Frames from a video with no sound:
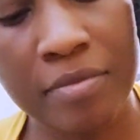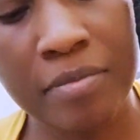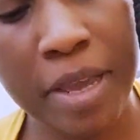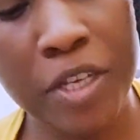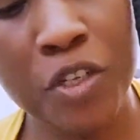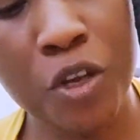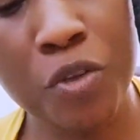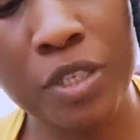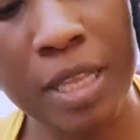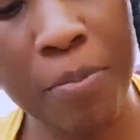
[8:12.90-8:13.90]
Make sure
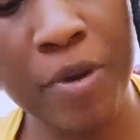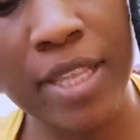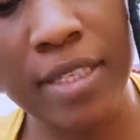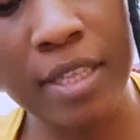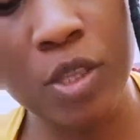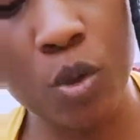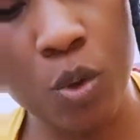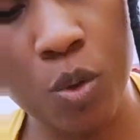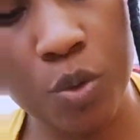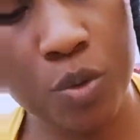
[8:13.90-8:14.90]
you separate the
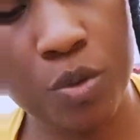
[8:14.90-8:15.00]
dough.